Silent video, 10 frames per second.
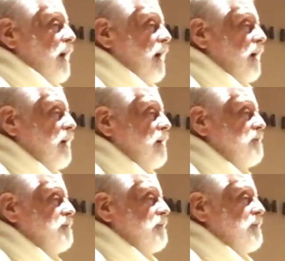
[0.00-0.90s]

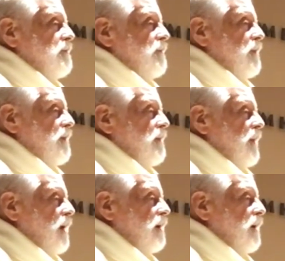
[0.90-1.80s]
um,
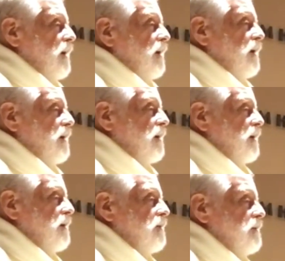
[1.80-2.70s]
uh,
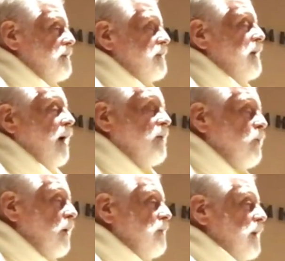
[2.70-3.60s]
young
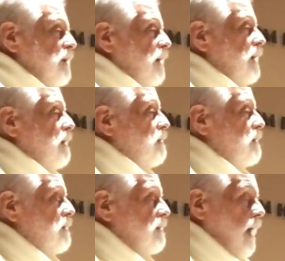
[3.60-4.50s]
woman
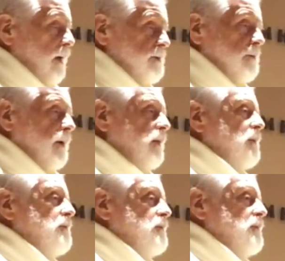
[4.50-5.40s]
in Nazareth.
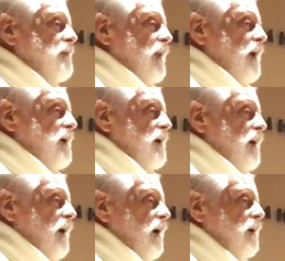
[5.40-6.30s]

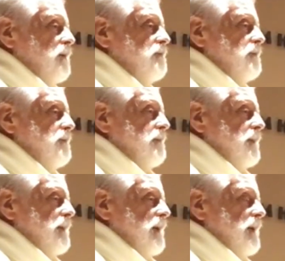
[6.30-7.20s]
Uh,
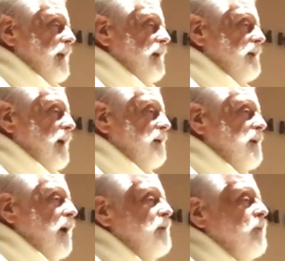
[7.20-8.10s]
and
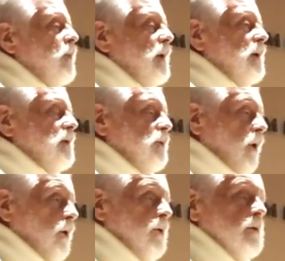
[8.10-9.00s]
yet we
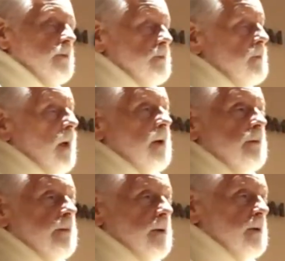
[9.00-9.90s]
know
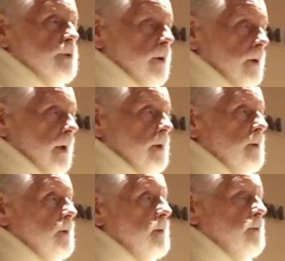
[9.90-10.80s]
of her journey
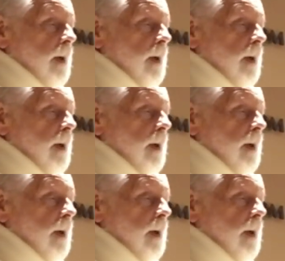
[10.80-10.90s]
to